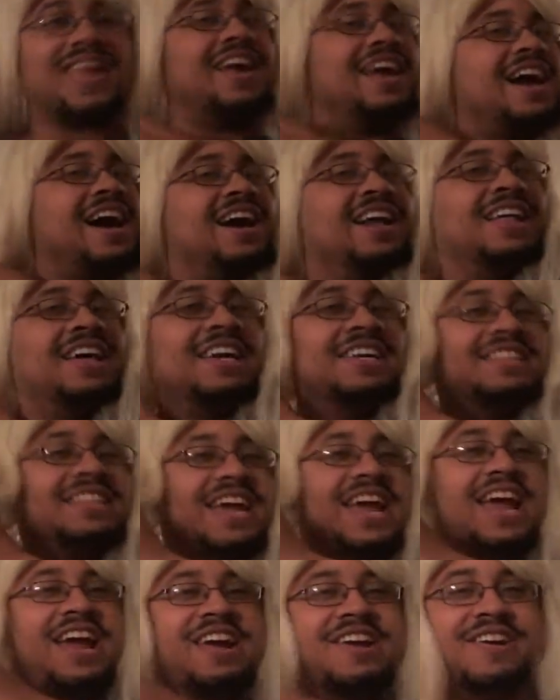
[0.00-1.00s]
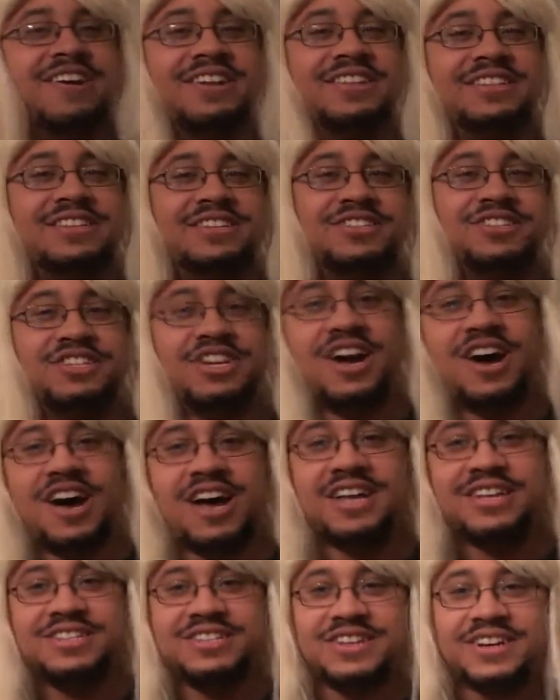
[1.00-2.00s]
yeah, I like the hair in the
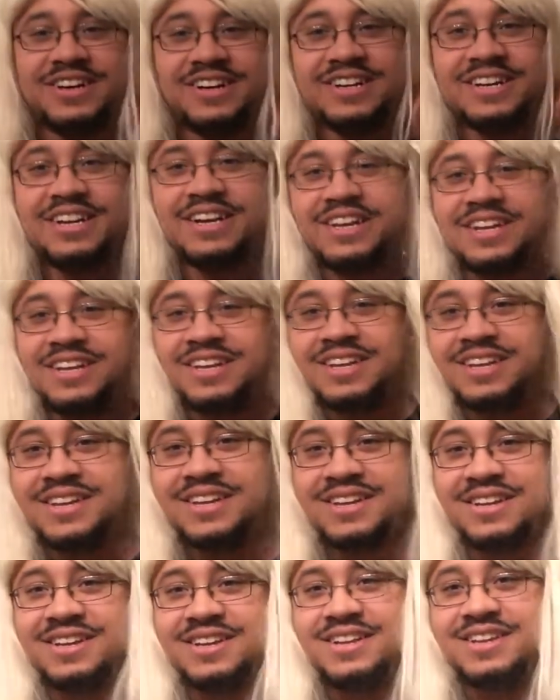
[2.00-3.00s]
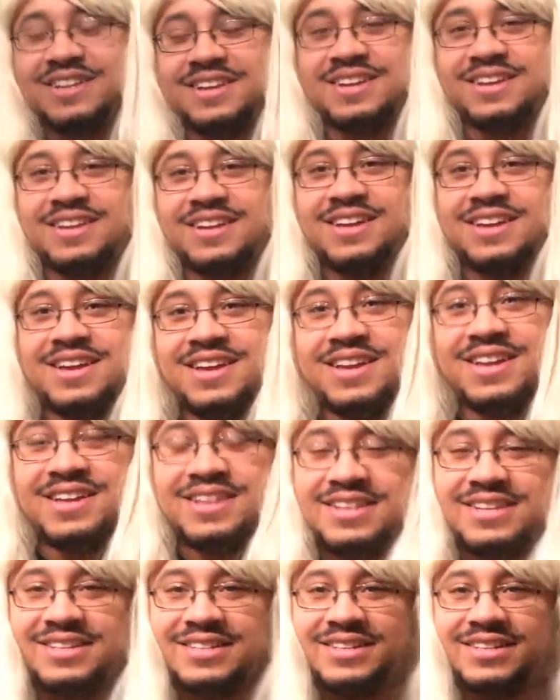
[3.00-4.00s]
shot, so I'm gonna
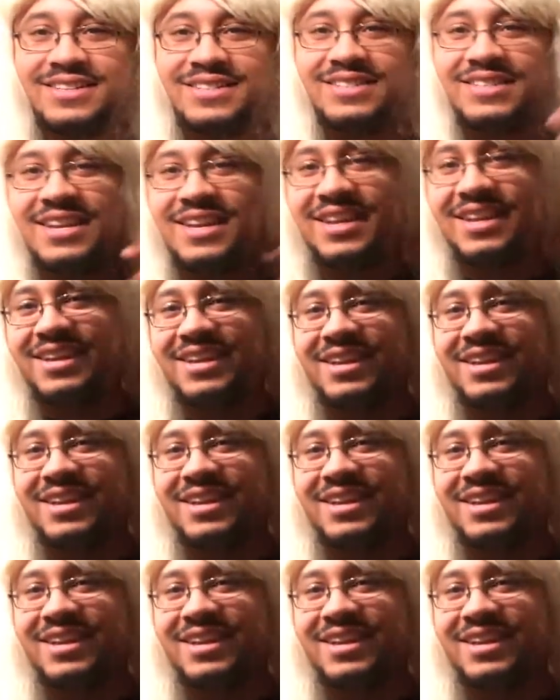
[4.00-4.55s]
just